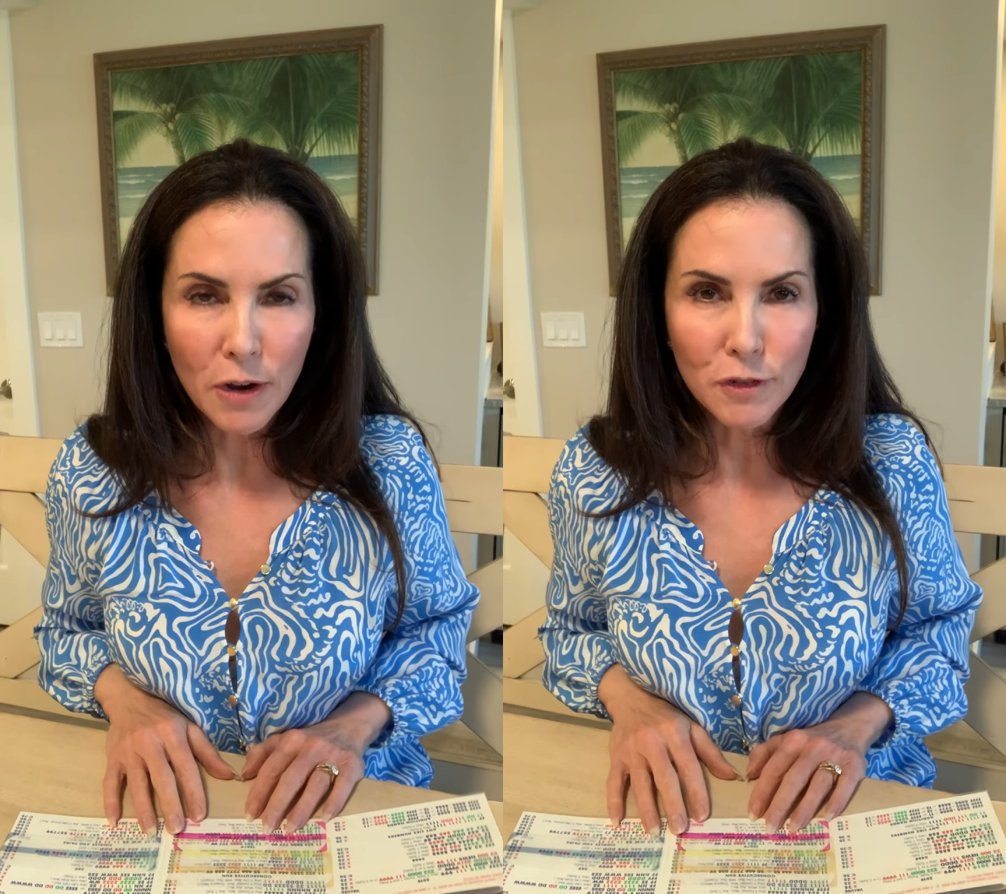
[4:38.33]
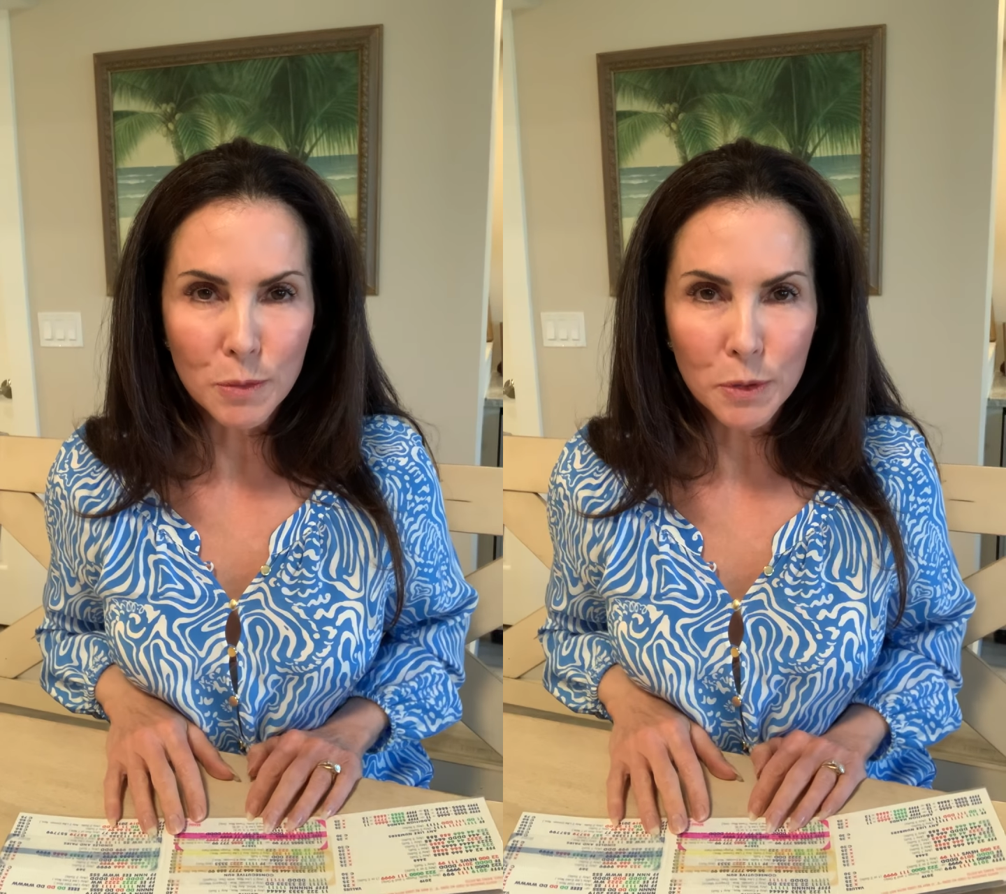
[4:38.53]

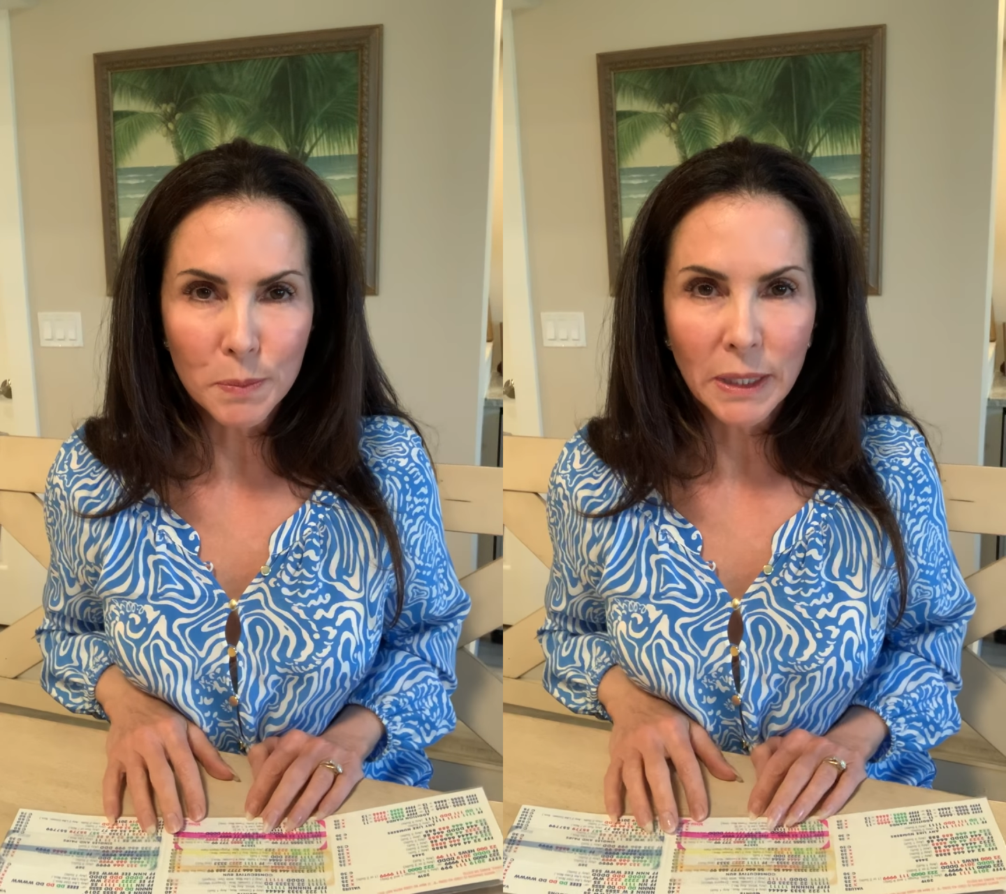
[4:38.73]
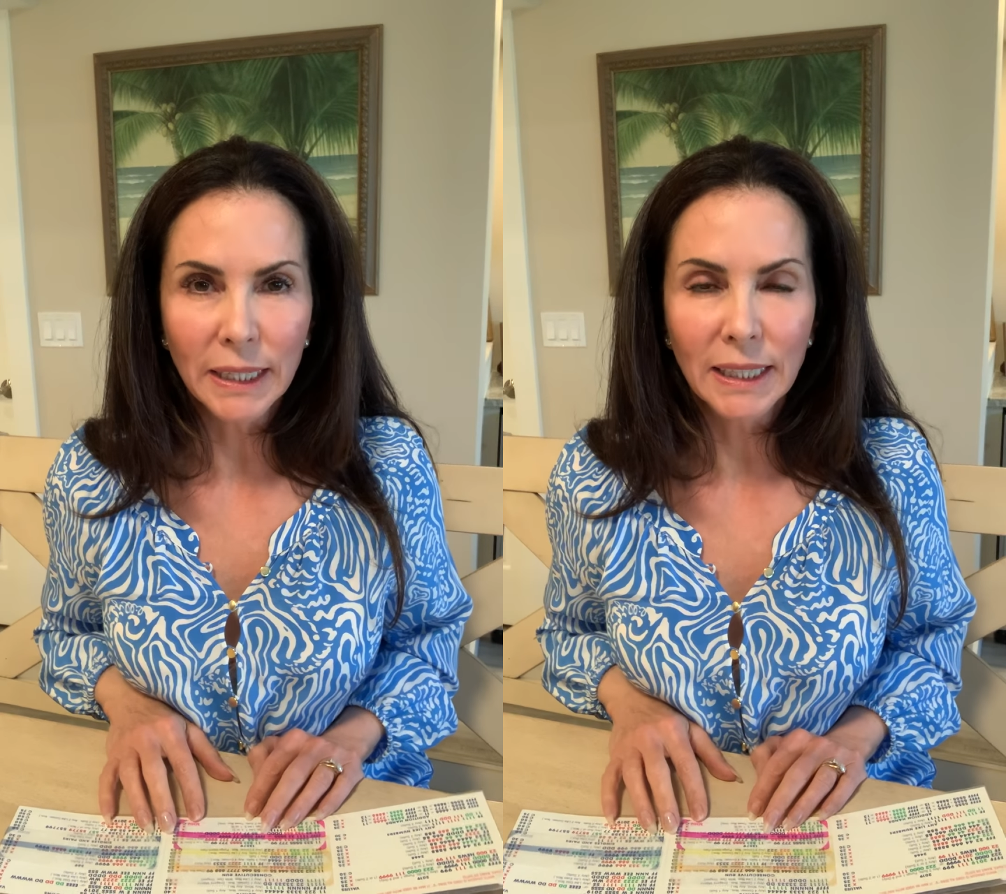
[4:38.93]
comfortable
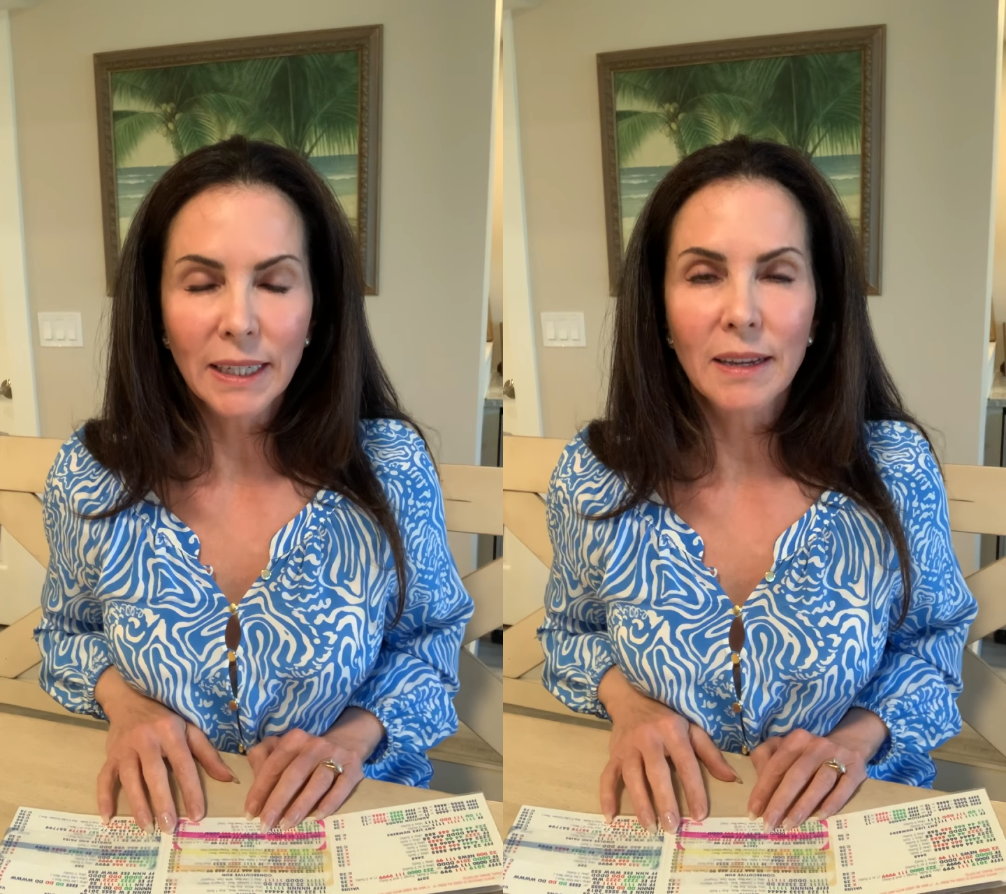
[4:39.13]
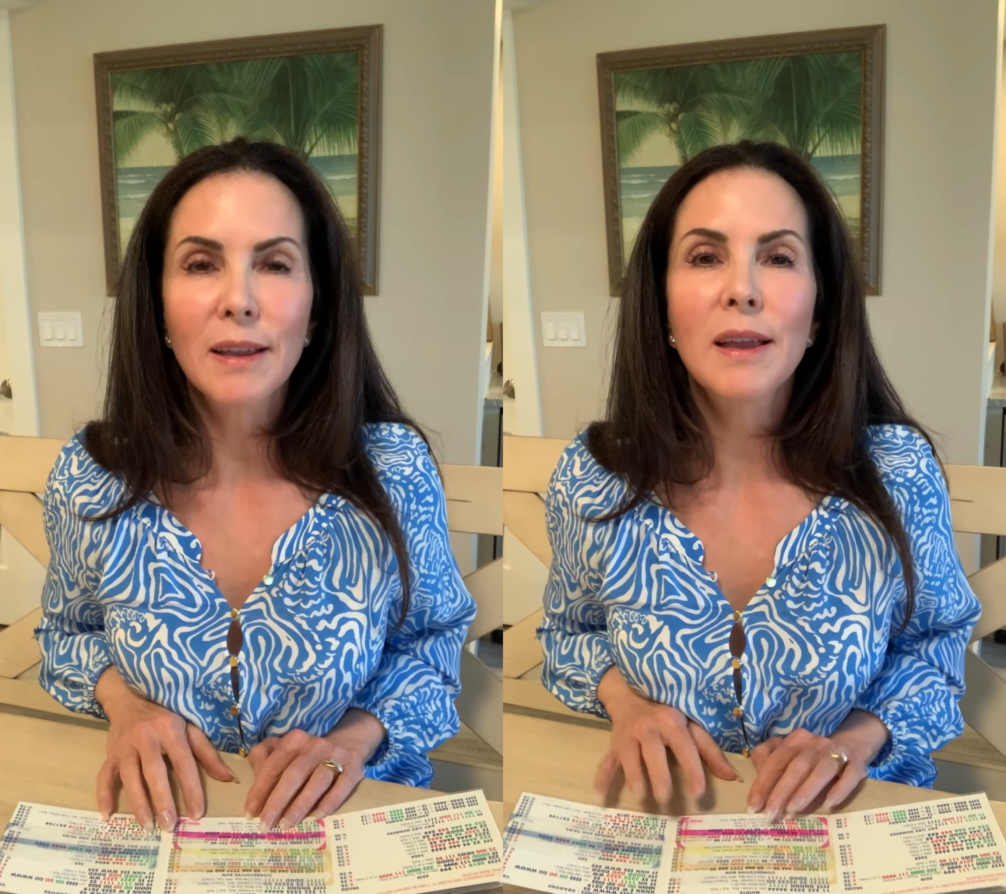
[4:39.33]
playing